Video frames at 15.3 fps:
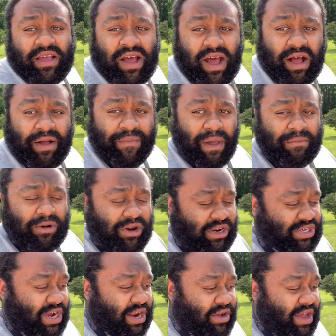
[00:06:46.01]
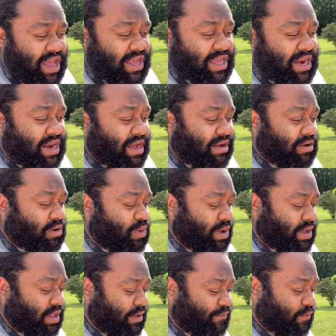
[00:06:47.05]
um, I'm going to try to go ahead and get it out
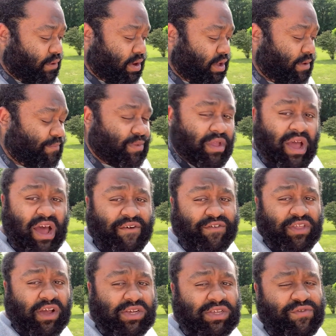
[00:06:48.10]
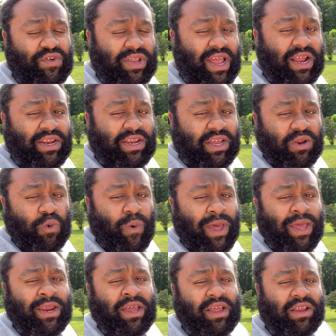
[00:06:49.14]
quickly for you. Uh, for those of you that didn't
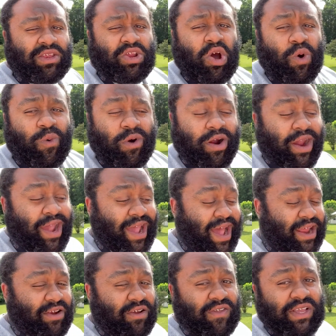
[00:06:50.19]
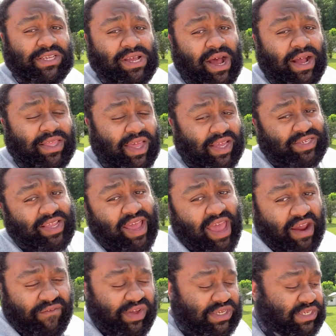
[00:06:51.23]
win, don't worry. I do these contests
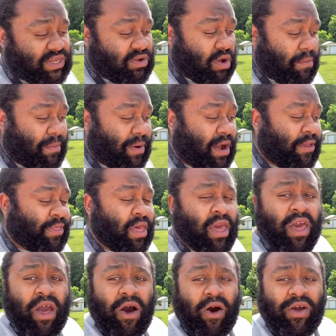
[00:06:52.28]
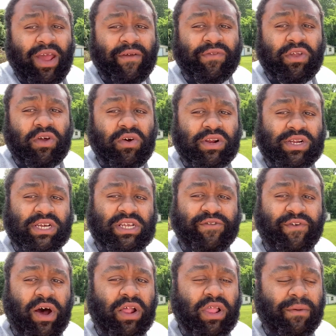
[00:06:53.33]
every single month. All you have to do is just
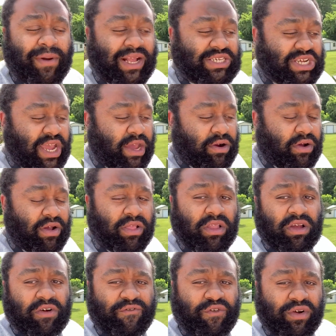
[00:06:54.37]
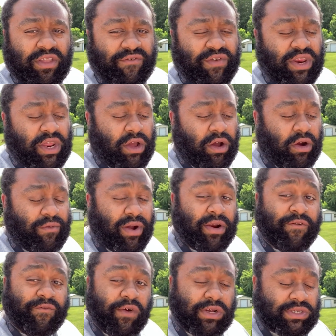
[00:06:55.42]
follow my channel and look for the video around the
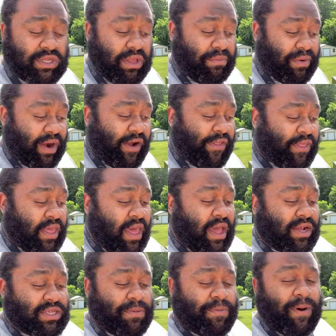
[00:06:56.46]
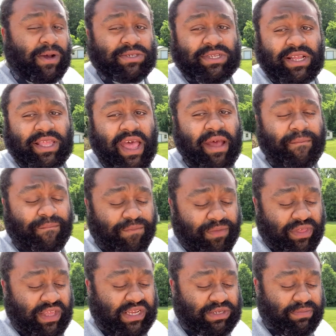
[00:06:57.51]
first of the month to post that that
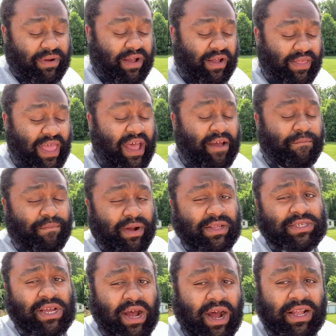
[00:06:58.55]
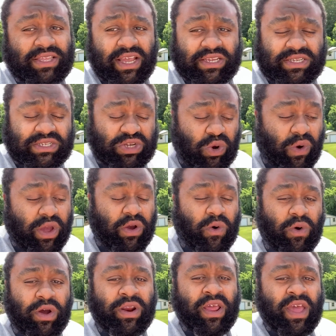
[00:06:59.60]
this uh, that month's contest is going
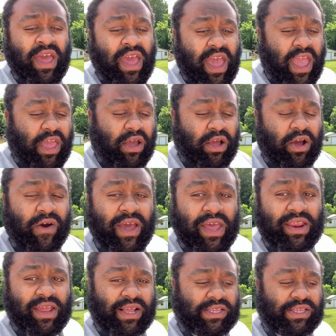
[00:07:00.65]
on, and you can go ahead and